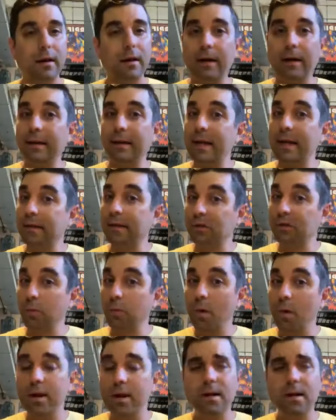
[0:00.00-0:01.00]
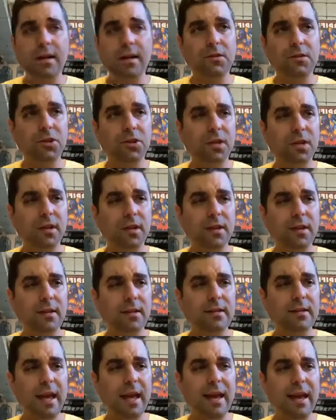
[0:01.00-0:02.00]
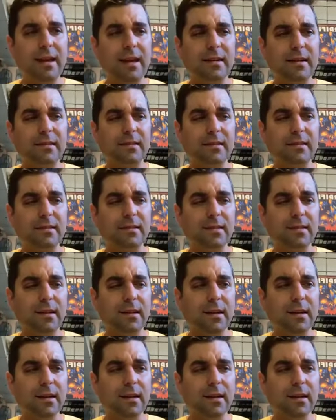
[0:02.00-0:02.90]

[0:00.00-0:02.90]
against one ninja, and